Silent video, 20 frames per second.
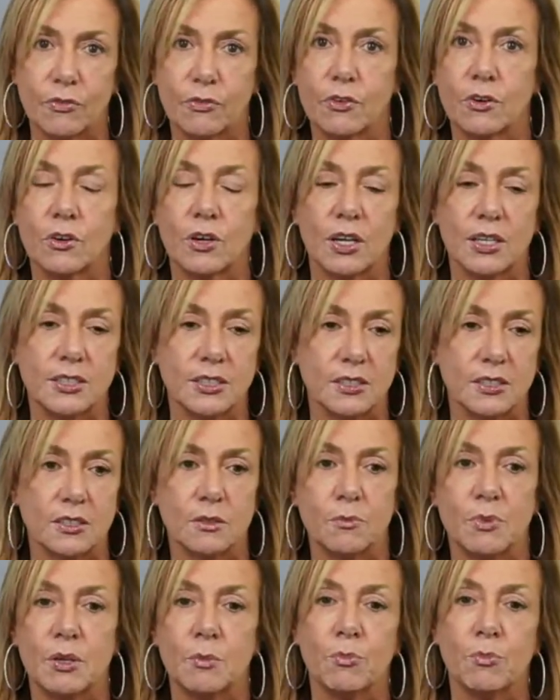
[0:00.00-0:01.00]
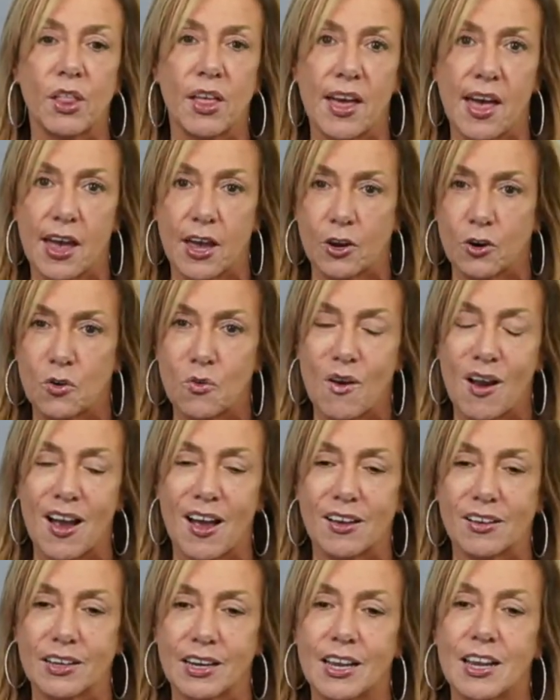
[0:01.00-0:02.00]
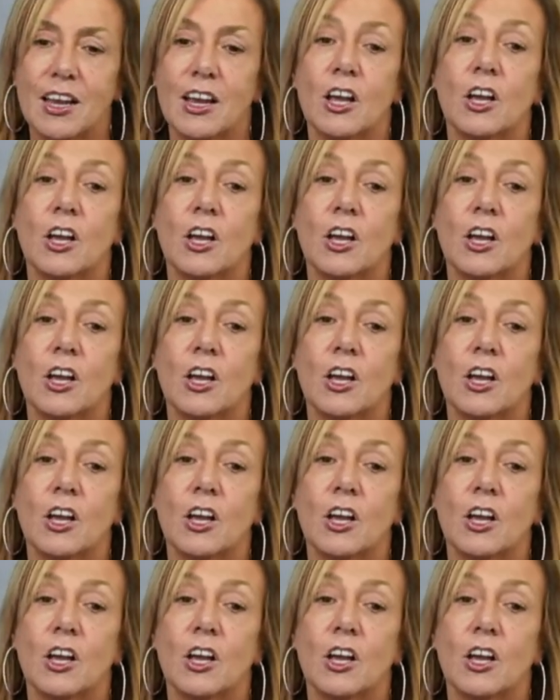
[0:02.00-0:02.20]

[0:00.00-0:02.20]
for us to be playing around.